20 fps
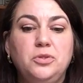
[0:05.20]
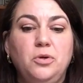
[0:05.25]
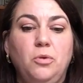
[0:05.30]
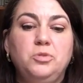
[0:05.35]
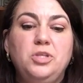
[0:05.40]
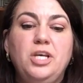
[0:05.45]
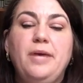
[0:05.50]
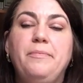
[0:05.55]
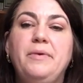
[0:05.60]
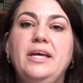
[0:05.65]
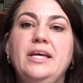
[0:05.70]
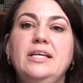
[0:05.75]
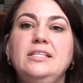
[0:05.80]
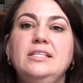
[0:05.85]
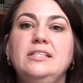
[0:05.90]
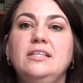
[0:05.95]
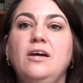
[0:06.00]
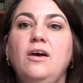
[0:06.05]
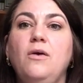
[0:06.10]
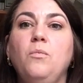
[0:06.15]
top tip
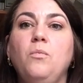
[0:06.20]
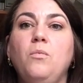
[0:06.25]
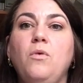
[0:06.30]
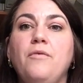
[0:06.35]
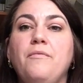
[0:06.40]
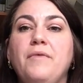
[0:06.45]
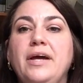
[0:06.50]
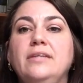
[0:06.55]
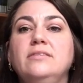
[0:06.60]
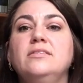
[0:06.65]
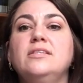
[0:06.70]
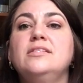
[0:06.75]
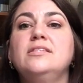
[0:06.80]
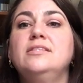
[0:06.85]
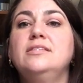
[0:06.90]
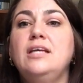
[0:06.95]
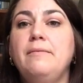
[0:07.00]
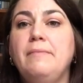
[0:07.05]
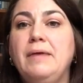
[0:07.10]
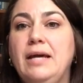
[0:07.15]
is around
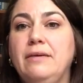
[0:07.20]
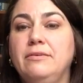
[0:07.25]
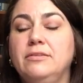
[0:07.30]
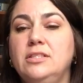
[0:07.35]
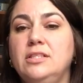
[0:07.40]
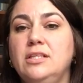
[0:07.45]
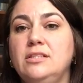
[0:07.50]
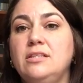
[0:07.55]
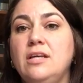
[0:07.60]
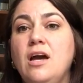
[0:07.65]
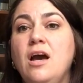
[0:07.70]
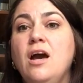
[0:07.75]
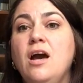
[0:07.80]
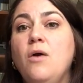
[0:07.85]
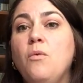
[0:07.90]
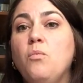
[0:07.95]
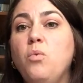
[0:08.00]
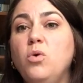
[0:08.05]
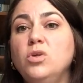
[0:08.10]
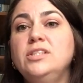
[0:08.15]
seam allowances.
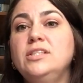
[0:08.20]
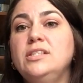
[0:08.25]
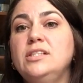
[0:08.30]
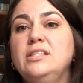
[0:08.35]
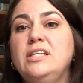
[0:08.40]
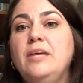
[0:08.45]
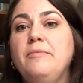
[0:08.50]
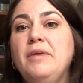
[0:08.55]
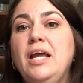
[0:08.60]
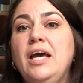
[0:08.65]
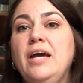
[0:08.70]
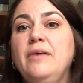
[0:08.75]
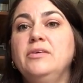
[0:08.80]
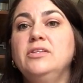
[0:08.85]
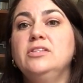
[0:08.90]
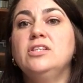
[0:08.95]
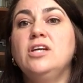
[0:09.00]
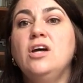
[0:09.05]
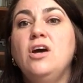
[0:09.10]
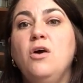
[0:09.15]
What is a seam
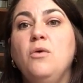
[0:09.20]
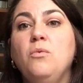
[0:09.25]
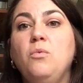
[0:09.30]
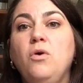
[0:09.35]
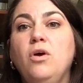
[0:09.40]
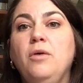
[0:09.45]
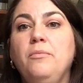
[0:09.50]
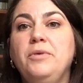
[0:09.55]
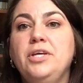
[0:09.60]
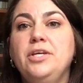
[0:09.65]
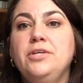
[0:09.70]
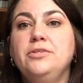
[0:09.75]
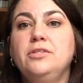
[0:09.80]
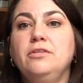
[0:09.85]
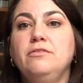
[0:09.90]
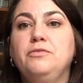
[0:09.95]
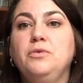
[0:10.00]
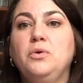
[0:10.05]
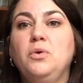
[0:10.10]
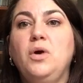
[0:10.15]
allowance, what can we use
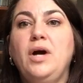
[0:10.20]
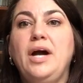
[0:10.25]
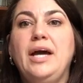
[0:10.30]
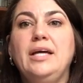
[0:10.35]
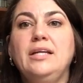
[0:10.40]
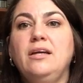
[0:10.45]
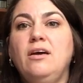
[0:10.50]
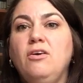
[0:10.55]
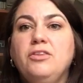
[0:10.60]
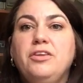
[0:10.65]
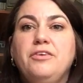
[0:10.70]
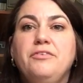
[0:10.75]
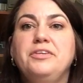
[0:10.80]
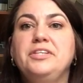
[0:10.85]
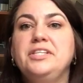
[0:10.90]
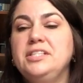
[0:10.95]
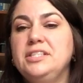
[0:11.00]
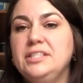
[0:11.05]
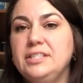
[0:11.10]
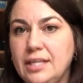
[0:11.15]
it for, and are there
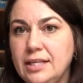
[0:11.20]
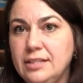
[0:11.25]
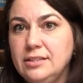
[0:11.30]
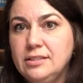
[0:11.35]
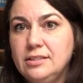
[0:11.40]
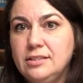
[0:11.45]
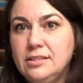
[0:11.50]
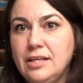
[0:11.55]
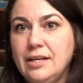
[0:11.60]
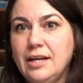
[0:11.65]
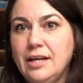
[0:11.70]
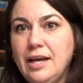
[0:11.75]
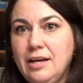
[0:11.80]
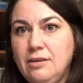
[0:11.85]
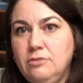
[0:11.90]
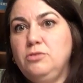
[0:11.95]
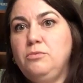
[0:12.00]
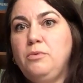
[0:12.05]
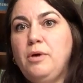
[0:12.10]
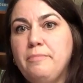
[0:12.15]
any standards, and
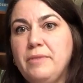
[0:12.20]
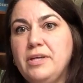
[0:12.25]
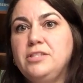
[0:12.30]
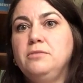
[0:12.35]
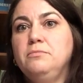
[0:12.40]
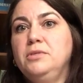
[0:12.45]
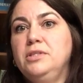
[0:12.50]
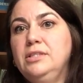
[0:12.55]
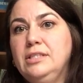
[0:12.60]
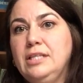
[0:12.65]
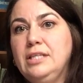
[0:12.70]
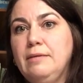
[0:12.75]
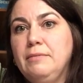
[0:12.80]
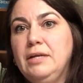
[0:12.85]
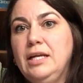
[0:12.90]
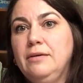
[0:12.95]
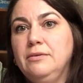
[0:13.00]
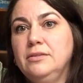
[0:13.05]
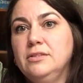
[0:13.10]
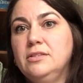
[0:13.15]
how do I measure my seam
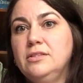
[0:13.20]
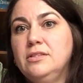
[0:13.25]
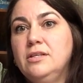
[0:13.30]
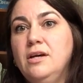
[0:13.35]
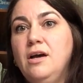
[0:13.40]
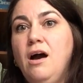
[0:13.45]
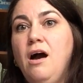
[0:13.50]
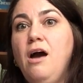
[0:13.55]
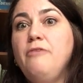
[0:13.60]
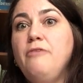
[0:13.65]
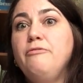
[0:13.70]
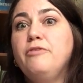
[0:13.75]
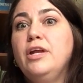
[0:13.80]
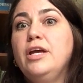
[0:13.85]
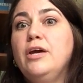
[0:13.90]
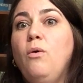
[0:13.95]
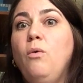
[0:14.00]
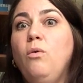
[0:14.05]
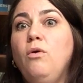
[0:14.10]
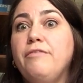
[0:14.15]
allowance?
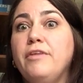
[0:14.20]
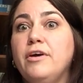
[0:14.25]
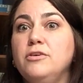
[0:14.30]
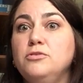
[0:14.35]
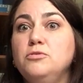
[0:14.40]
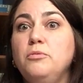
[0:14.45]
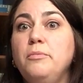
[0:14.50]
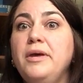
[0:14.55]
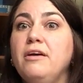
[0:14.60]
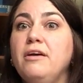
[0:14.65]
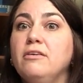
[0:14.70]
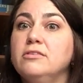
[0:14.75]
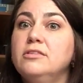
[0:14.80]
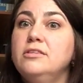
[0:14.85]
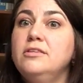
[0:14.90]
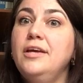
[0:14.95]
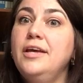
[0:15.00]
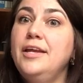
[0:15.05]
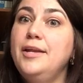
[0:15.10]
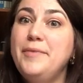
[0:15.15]
Hopefully all of those will be
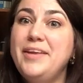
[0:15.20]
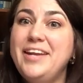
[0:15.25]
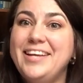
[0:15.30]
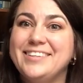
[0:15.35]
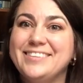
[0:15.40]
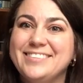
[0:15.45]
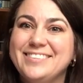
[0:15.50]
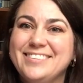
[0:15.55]
answered in a minute.